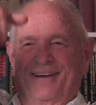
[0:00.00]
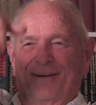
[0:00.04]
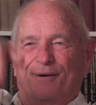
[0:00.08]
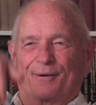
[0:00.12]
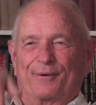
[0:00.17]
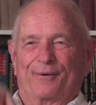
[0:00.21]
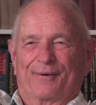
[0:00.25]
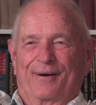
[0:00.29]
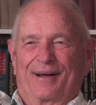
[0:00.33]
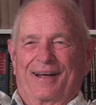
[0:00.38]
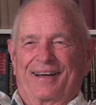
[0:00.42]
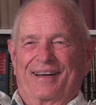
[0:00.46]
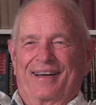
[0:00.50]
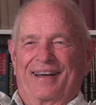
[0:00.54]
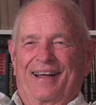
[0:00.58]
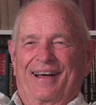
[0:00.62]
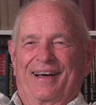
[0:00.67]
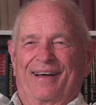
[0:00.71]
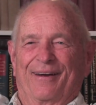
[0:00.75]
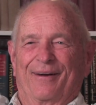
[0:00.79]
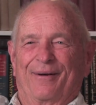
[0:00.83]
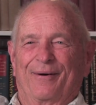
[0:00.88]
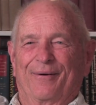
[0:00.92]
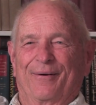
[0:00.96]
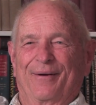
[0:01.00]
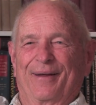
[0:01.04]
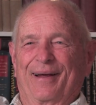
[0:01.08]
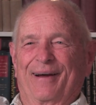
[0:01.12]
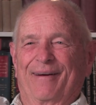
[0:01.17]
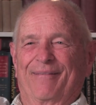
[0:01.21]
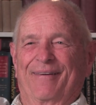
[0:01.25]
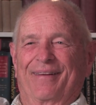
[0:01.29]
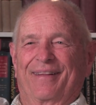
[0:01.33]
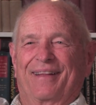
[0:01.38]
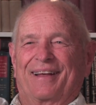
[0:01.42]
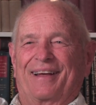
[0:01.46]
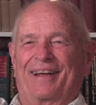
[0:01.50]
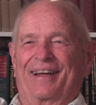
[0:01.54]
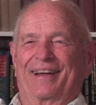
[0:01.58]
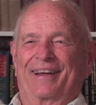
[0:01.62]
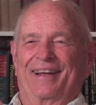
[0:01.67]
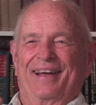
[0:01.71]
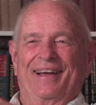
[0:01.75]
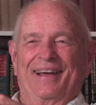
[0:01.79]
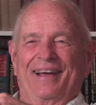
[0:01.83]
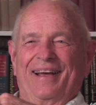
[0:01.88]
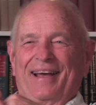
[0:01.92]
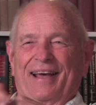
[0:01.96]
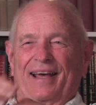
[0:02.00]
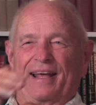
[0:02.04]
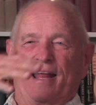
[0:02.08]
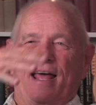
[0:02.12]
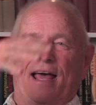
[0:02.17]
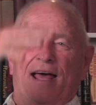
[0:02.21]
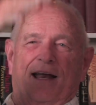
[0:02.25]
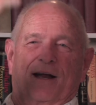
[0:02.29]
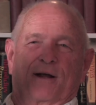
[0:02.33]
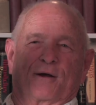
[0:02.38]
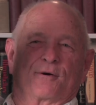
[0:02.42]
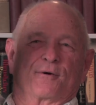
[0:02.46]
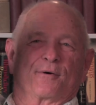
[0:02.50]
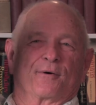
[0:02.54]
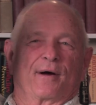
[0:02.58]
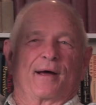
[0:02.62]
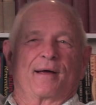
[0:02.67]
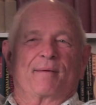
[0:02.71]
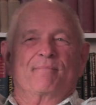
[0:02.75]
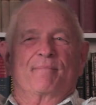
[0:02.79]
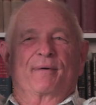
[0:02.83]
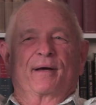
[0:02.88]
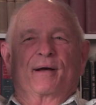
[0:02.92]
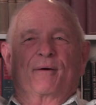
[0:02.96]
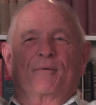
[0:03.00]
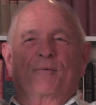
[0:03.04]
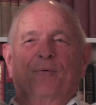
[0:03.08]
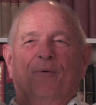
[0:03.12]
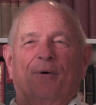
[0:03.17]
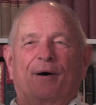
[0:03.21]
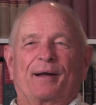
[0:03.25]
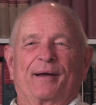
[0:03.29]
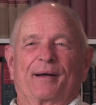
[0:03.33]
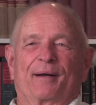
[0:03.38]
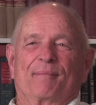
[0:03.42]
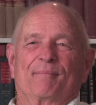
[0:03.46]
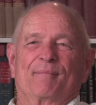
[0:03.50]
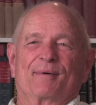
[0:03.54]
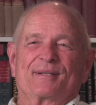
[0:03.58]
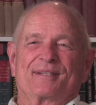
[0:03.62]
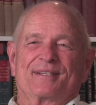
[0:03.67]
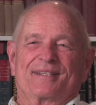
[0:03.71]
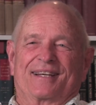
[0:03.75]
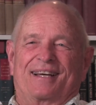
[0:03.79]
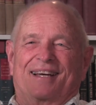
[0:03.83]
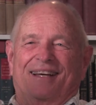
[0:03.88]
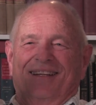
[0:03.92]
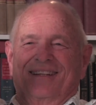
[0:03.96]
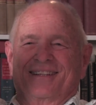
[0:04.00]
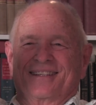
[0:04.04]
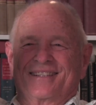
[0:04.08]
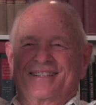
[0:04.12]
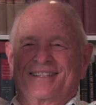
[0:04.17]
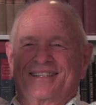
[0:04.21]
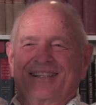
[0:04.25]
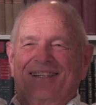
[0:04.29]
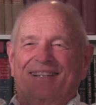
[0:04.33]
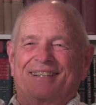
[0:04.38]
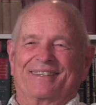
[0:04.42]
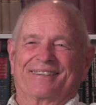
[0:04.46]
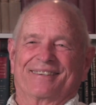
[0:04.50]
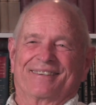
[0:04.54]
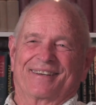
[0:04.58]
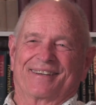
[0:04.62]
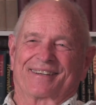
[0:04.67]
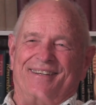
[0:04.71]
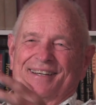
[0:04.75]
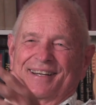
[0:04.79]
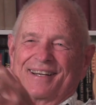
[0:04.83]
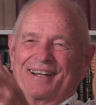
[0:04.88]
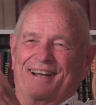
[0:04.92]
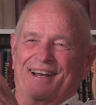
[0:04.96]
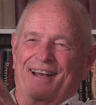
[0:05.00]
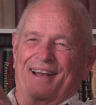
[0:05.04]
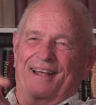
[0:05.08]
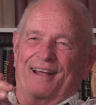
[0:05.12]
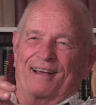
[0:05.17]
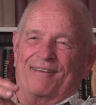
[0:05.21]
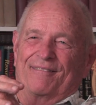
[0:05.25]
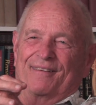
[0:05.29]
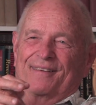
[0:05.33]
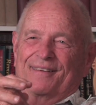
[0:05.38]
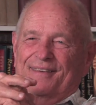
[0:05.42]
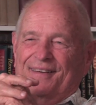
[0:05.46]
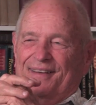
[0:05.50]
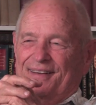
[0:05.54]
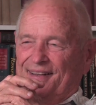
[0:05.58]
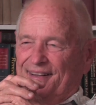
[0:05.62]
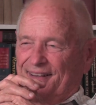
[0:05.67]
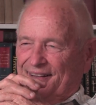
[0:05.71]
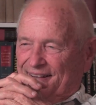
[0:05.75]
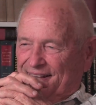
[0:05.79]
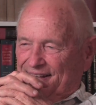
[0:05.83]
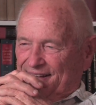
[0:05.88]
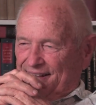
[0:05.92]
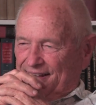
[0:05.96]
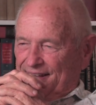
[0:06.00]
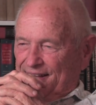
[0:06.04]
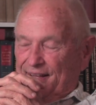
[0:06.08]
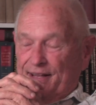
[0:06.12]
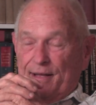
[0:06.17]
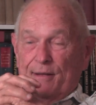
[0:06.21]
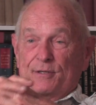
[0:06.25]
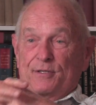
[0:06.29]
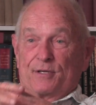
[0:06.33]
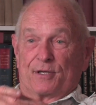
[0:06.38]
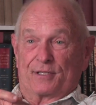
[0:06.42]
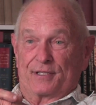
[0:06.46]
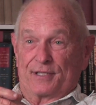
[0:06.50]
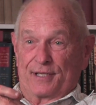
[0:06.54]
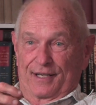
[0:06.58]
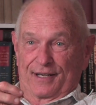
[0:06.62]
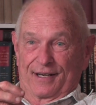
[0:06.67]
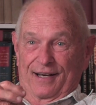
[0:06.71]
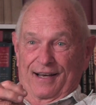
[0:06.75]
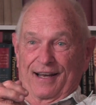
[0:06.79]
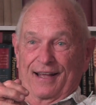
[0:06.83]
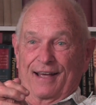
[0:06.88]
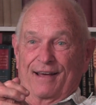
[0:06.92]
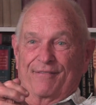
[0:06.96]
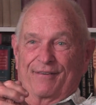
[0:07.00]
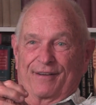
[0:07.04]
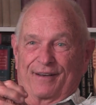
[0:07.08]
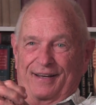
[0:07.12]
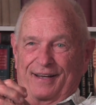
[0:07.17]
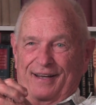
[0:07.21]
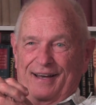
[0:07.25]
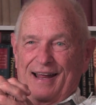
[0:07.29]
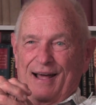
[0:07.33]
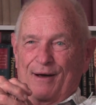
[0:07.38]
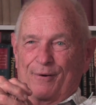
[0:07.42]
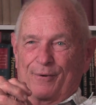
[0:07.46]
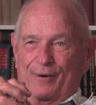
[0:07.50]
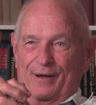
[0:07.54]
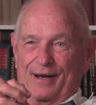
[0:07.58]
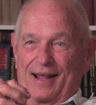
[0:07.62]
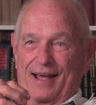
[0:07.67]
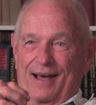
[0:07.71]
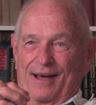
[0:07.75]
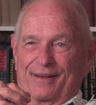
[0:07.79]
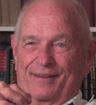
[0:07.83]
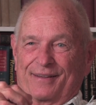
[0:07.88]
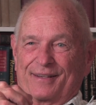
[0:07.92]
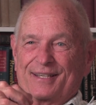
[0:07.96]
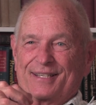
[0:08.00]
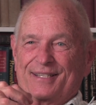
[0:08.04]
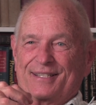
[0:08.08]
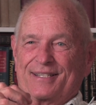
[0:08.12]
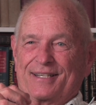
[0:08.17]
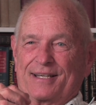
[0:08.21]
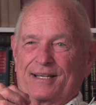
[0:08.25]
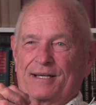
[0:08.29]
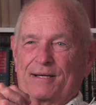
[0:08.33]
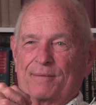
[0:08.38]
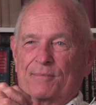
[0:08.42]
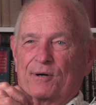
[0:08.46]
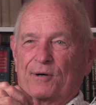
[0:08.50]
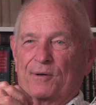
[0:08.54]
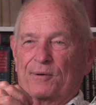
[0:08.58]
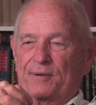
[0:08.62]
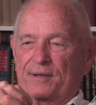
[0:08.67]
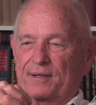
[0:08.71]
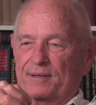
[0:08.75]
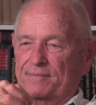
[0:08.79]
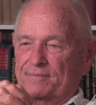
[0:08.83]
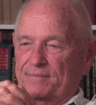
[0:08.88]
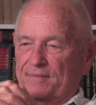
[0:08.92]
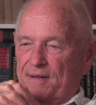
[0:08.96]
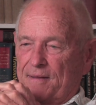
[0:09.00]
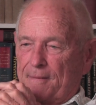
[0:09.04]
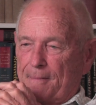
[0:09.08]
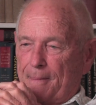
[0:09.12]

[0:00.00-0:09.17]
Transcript: looked right down on everything, and had a great big window beside the seat on a 1011. There's a 1011 that I went out this time on,